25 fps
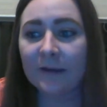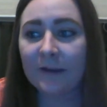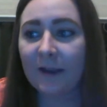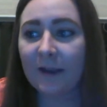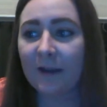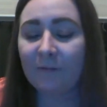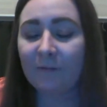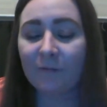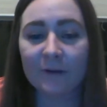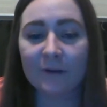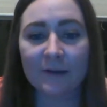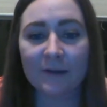
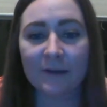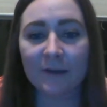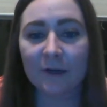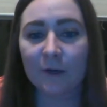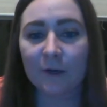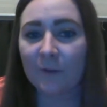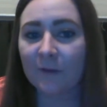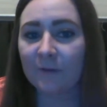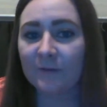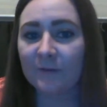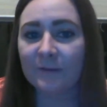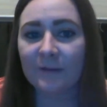every year
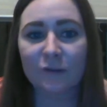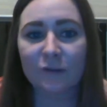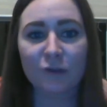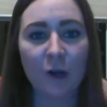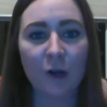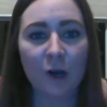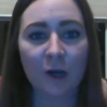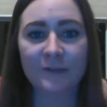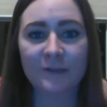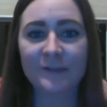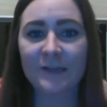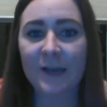we have such a
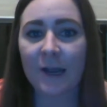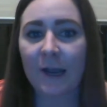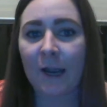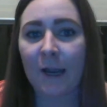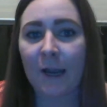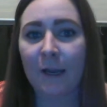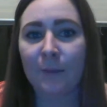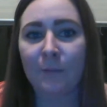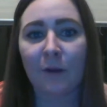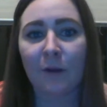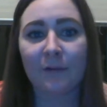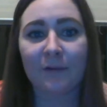hard
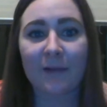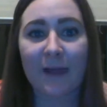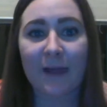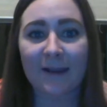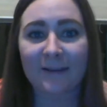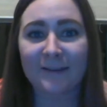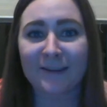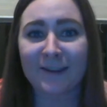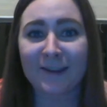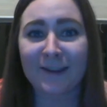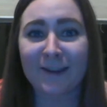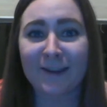time
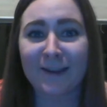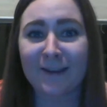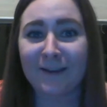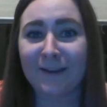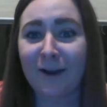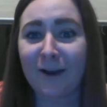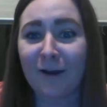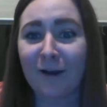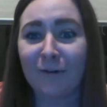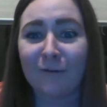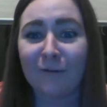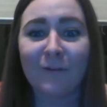electing
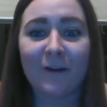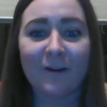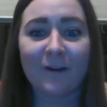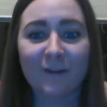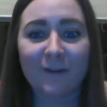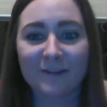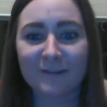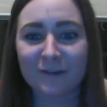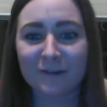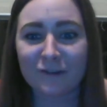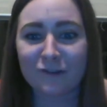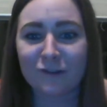a
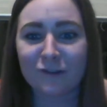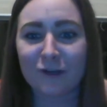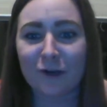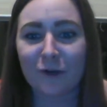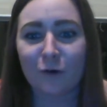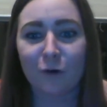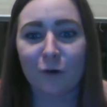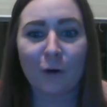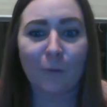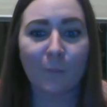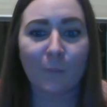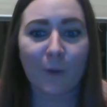fundraising chair
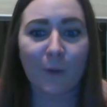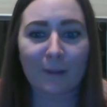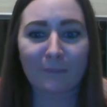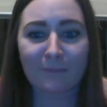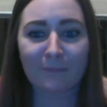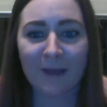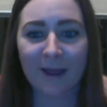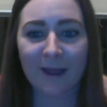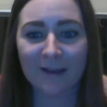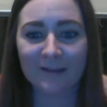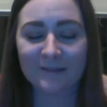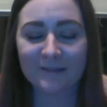or a
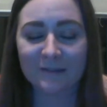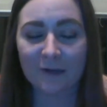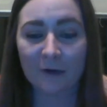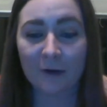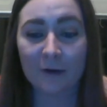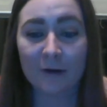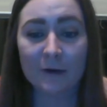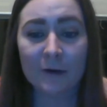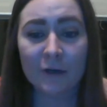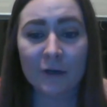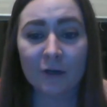webmaster.